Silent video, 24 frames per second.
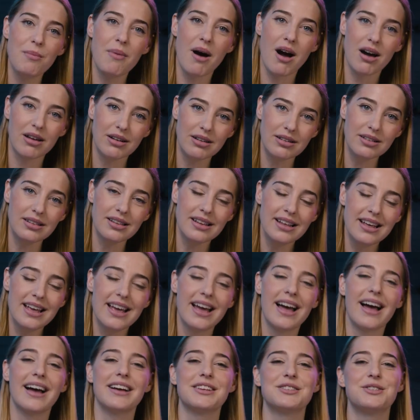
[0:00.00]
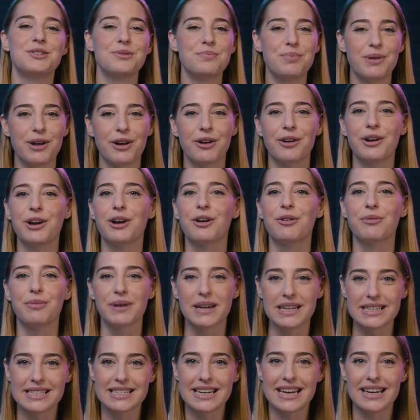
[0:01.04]
model has superior
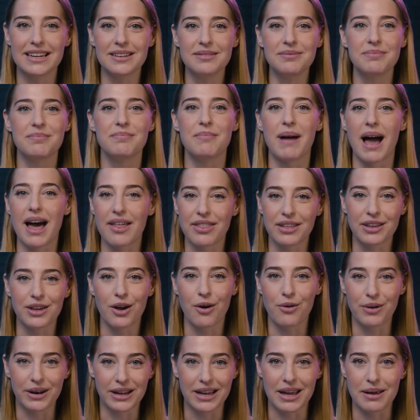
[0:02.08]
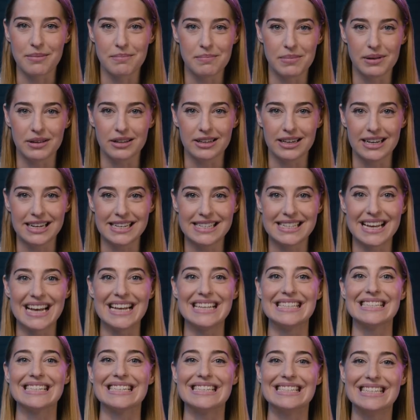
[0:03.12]
reasoning, math and coding capabilities,
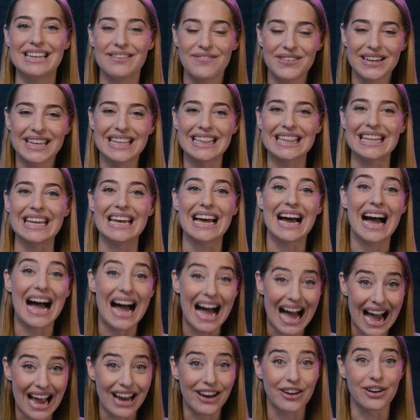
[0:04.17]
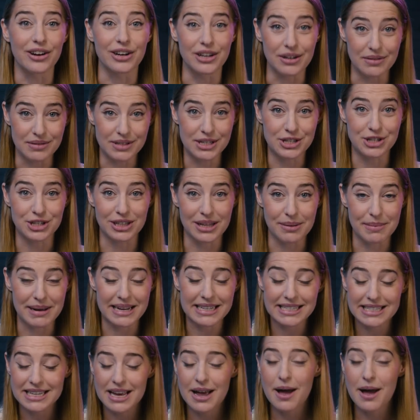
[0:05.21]
and significantly higher usage limits,